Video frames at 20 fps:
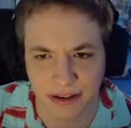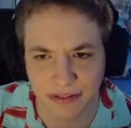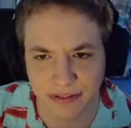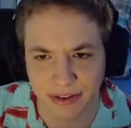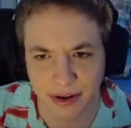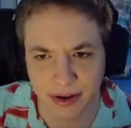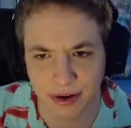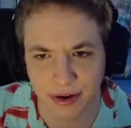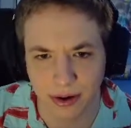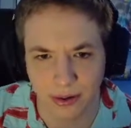
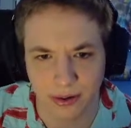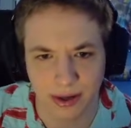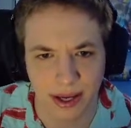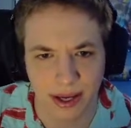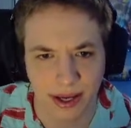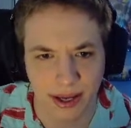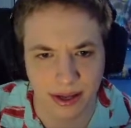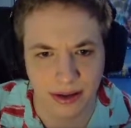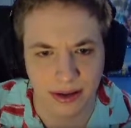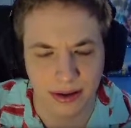here.
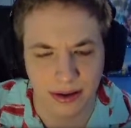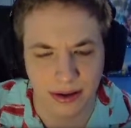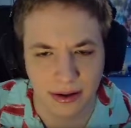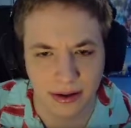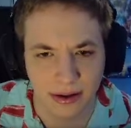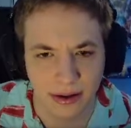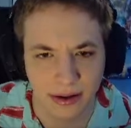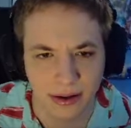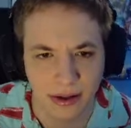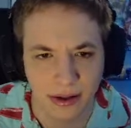Okay.
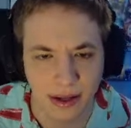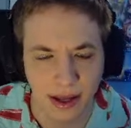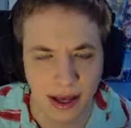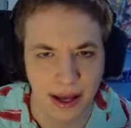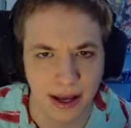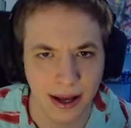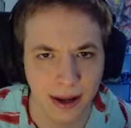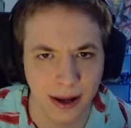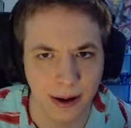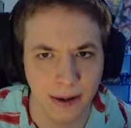
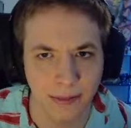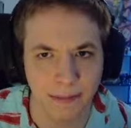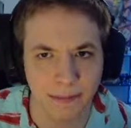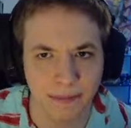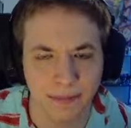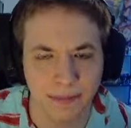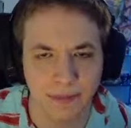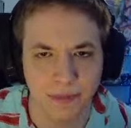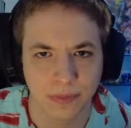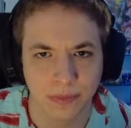Um,
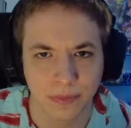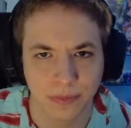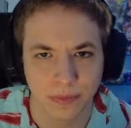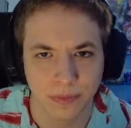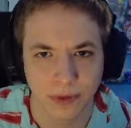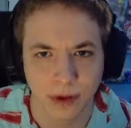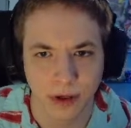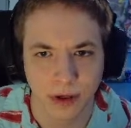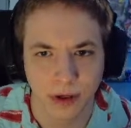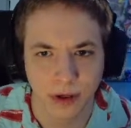
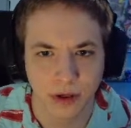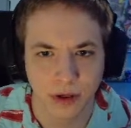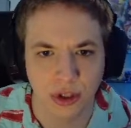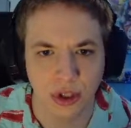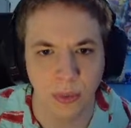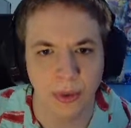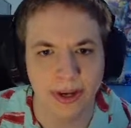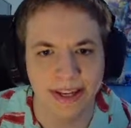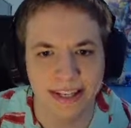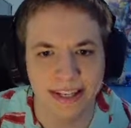
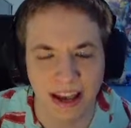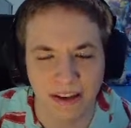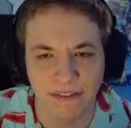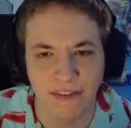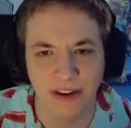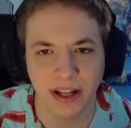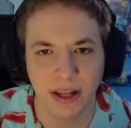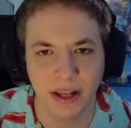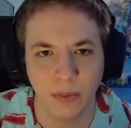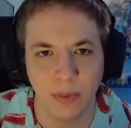so we
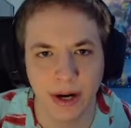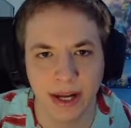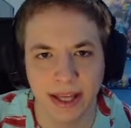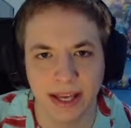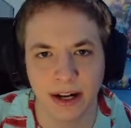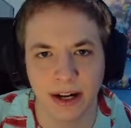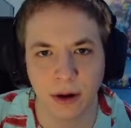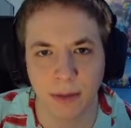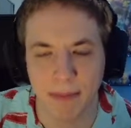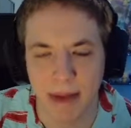definitely want to
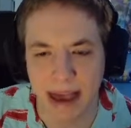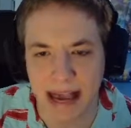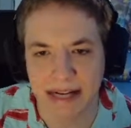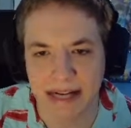get our max